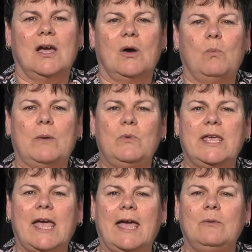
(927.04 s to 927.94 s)
When we
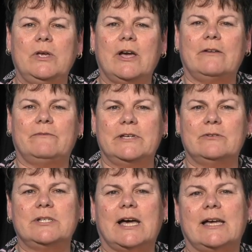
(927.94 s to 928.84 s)
can, we go to
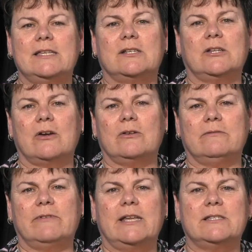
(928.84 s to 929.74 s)
field days and local
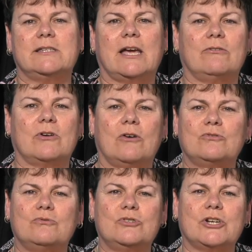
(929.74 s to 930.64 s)
events,
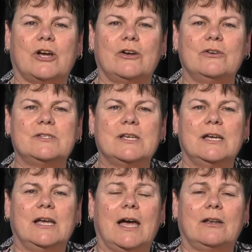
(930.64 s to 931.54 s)
agricultural shows
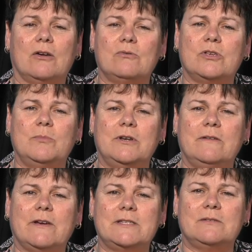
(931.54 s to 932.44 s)
and local community
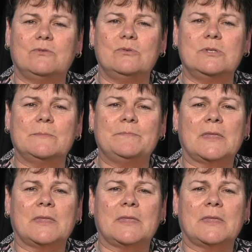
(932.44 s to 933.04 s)
festivals.